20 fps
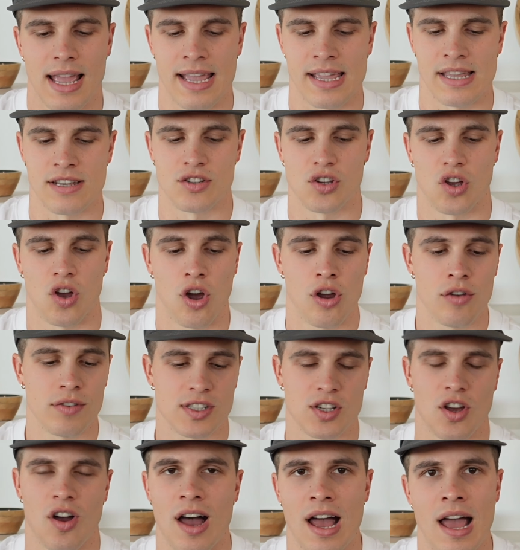And over
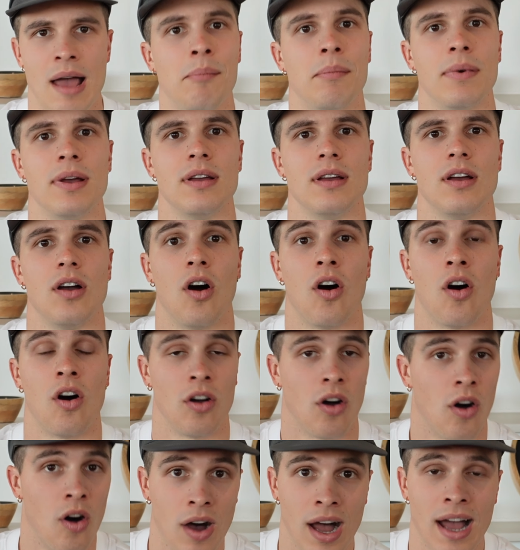time,
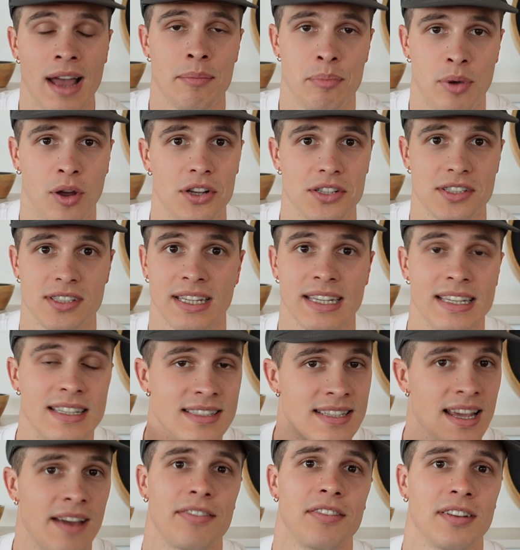I personally
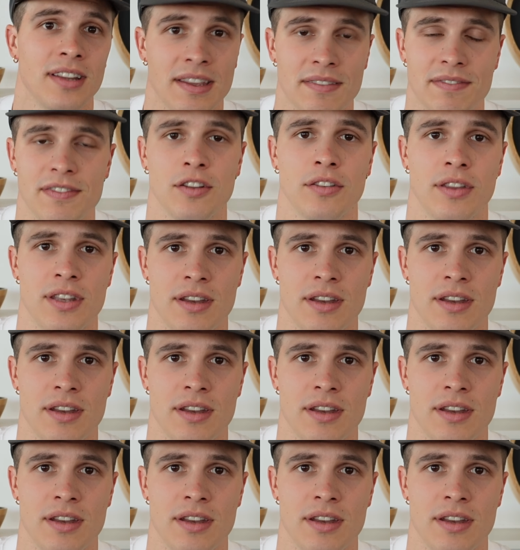definitely feel the